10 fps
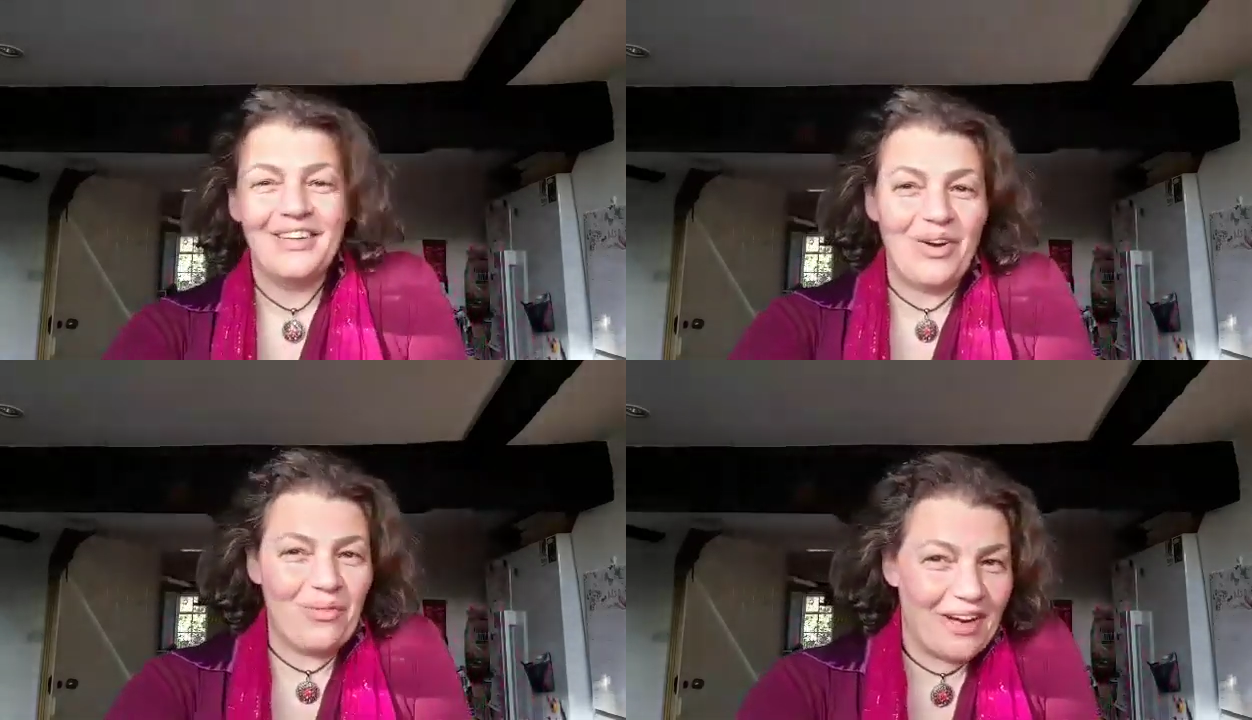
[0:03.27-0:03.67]

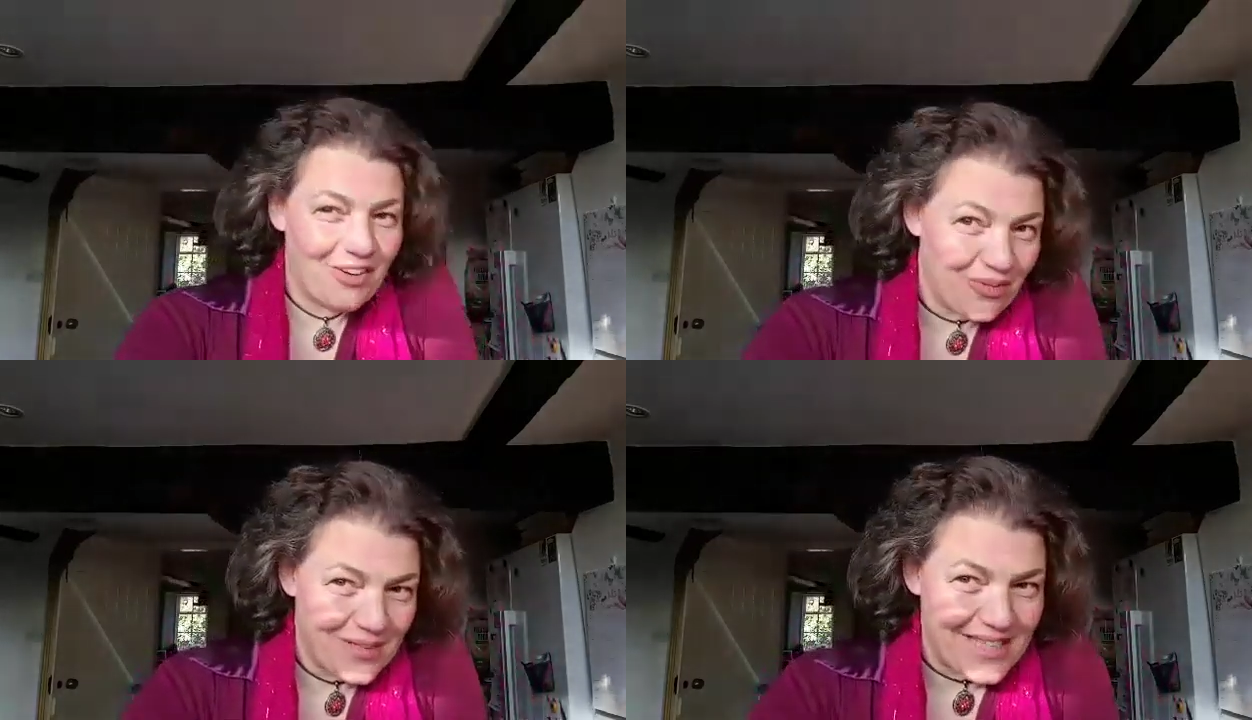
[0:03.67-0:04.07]
not
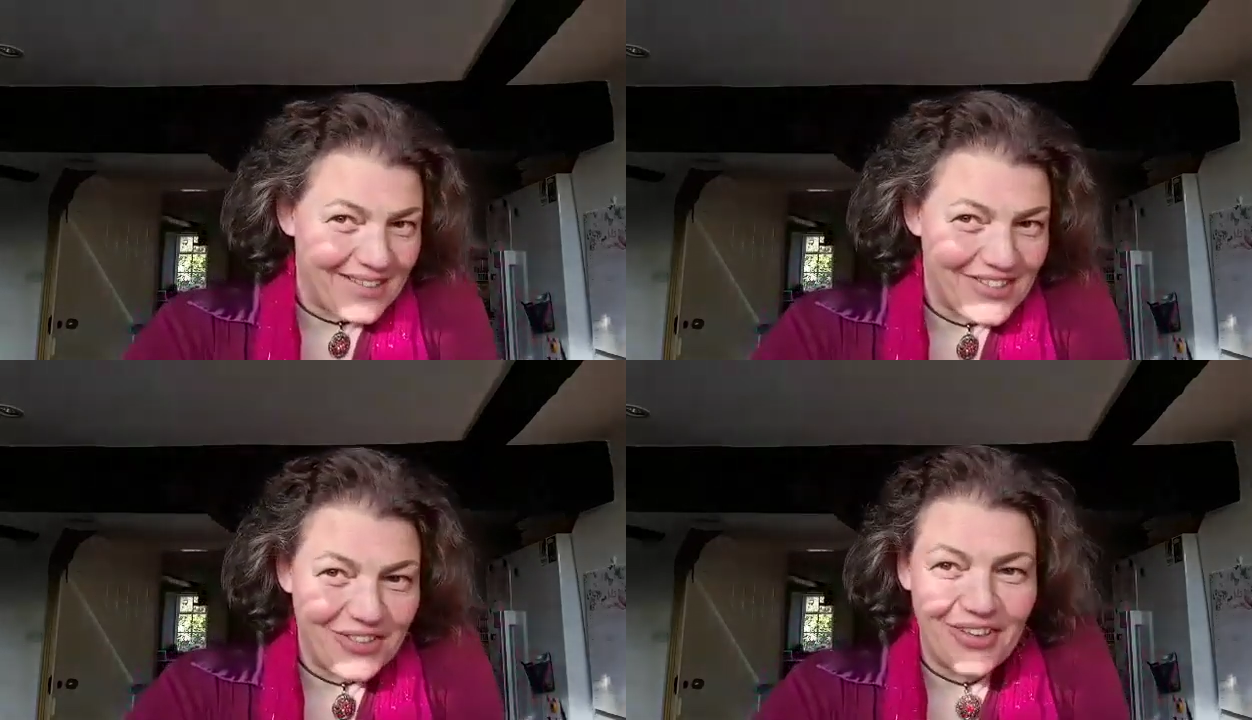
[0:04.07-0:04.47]

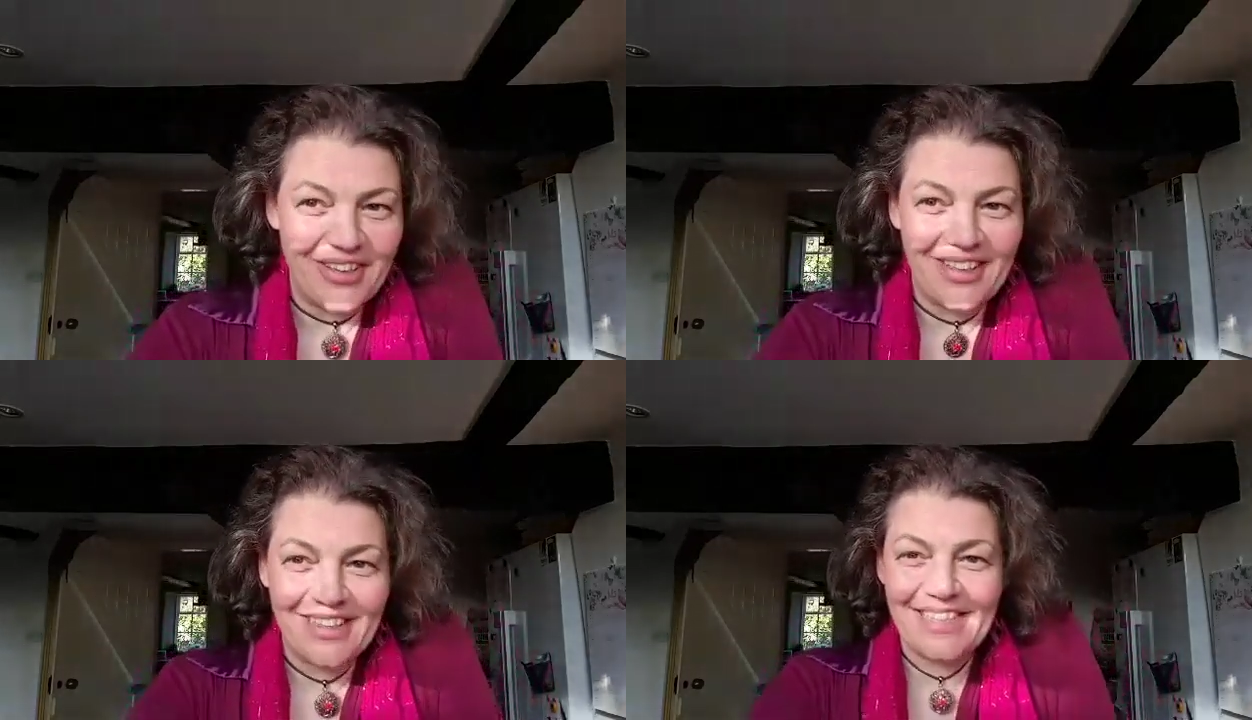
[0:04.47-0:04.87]
100% sure
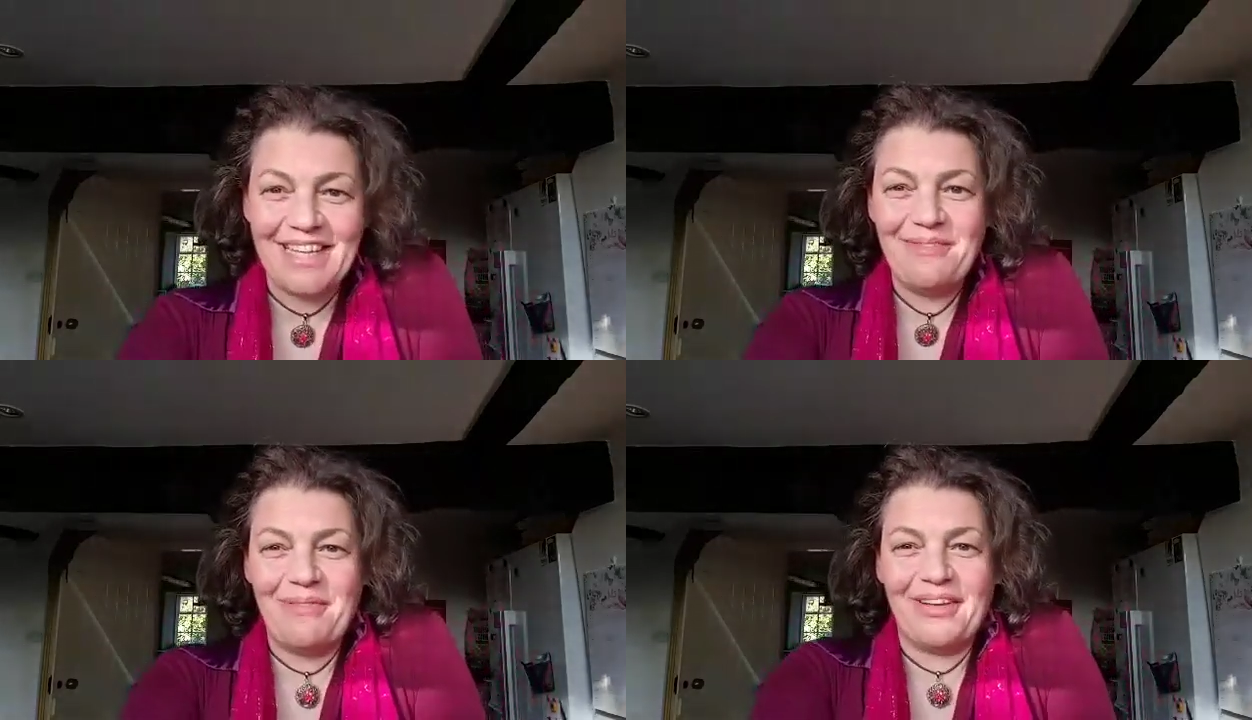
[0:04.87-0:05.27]
you can
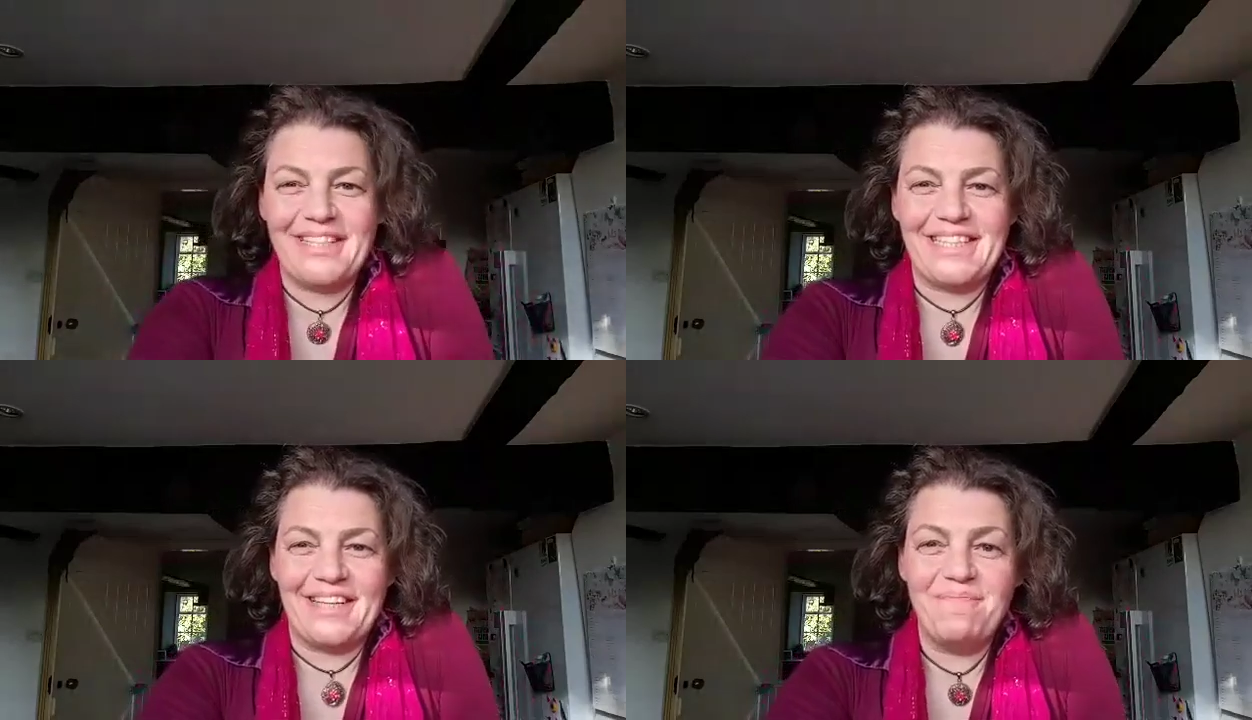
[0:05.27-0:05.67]
see,
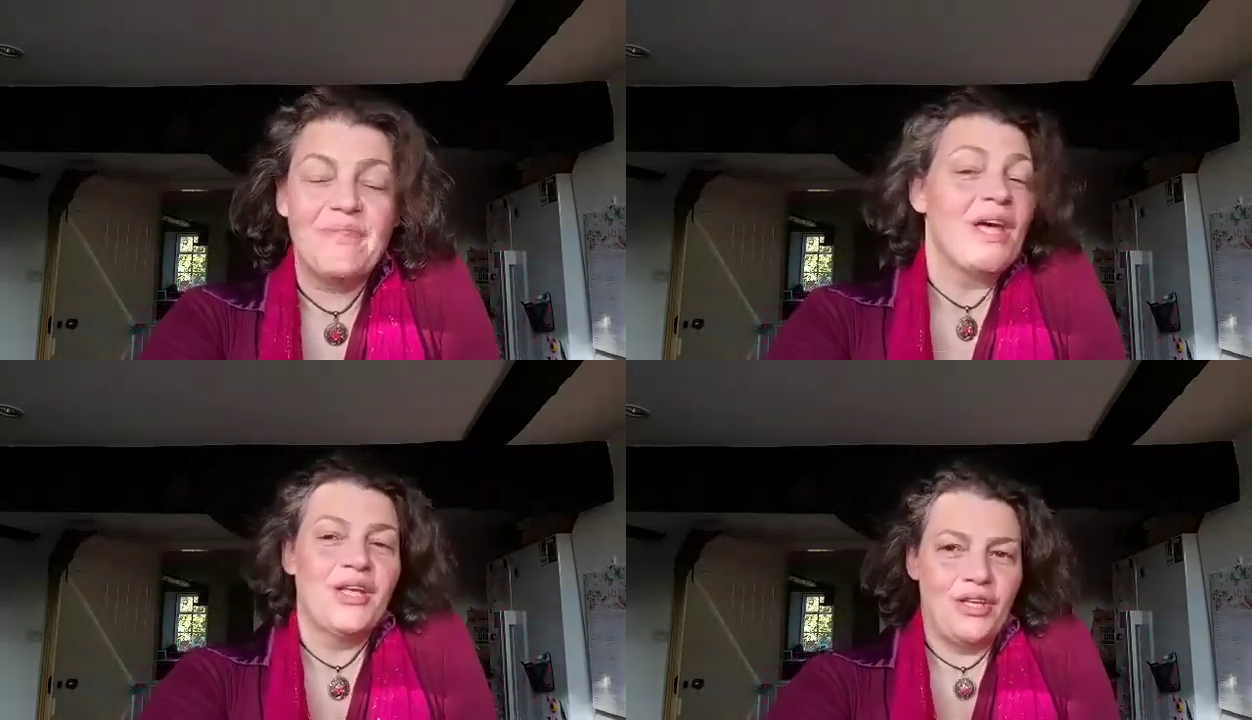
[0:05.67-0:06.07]
but uh,
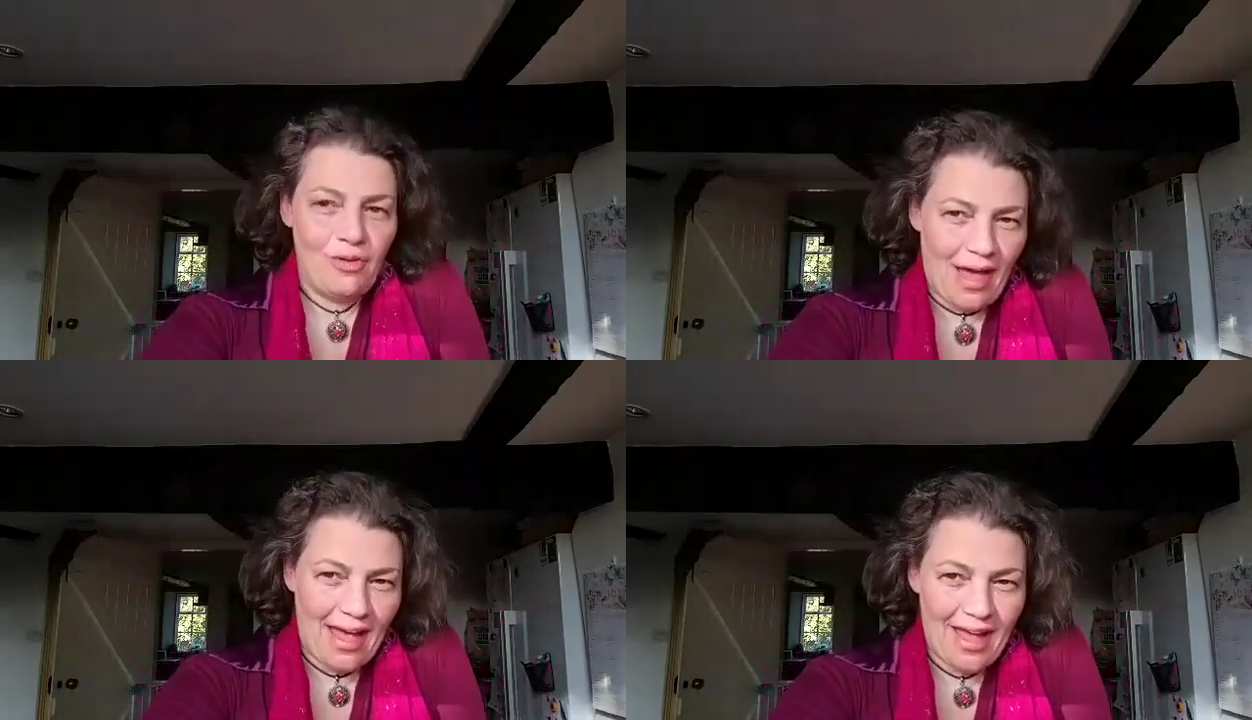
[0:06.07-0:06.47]

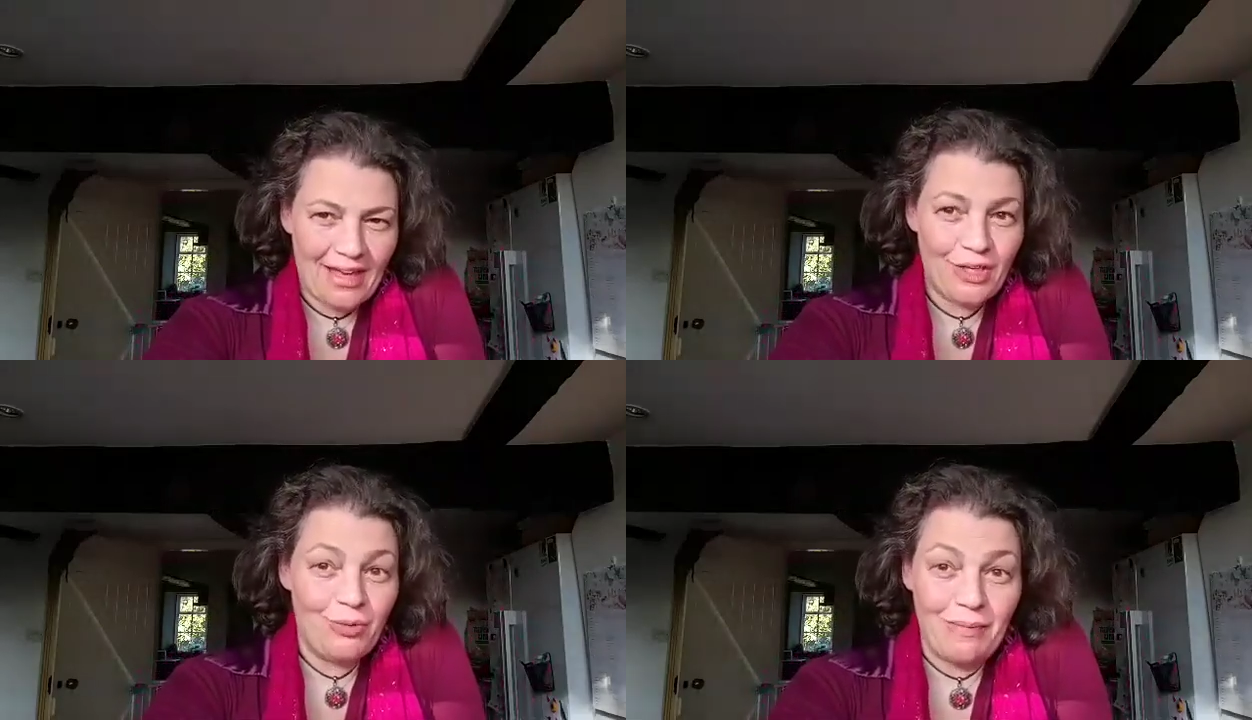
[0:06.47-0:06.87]
new
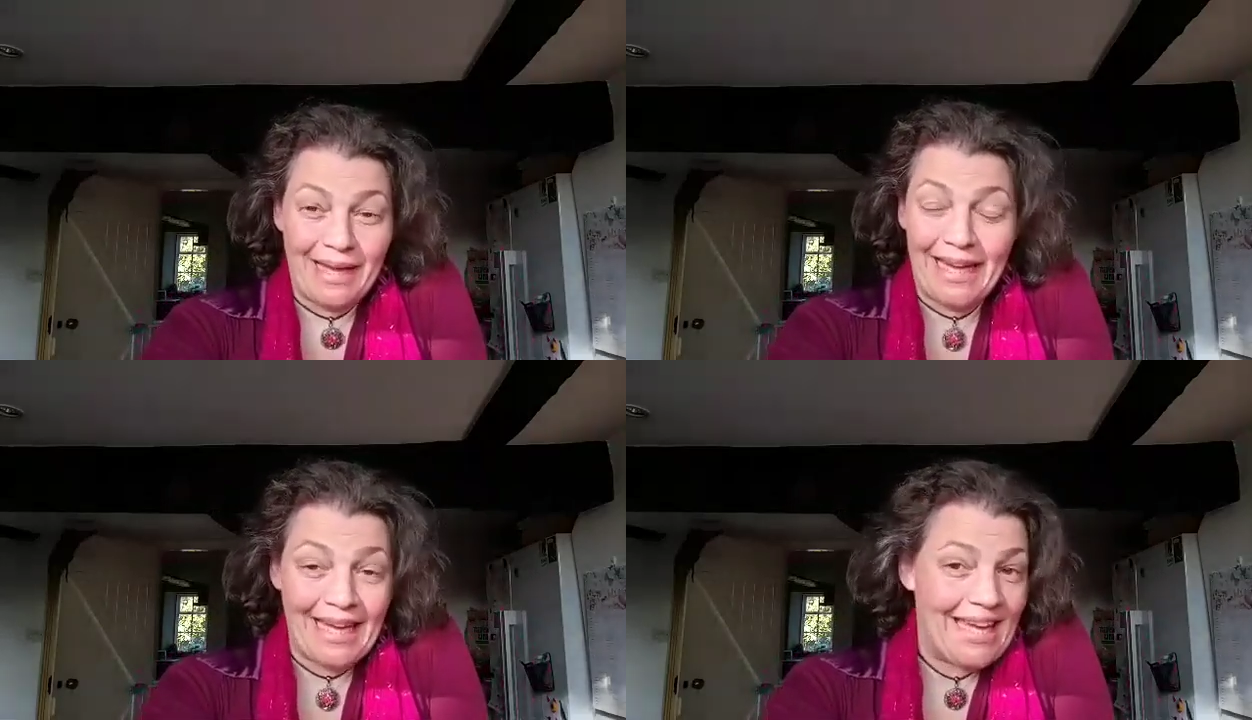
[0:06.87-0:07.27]
hair, new
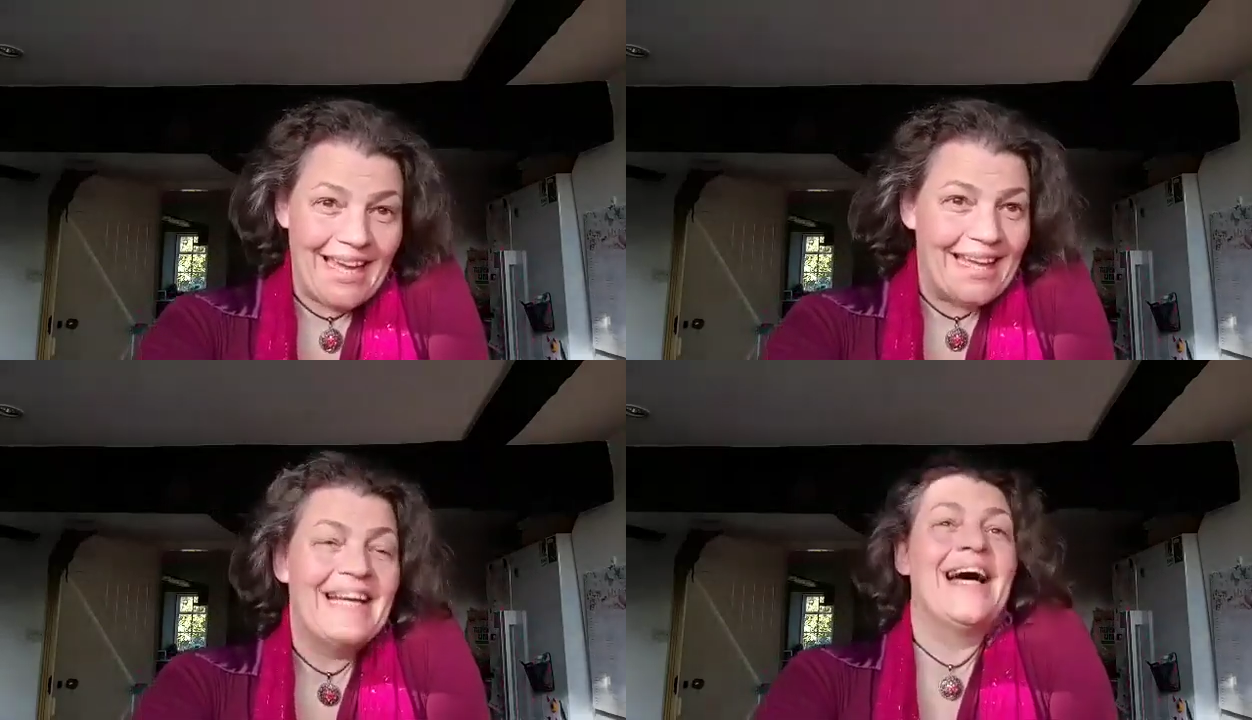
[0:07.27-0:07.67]
me,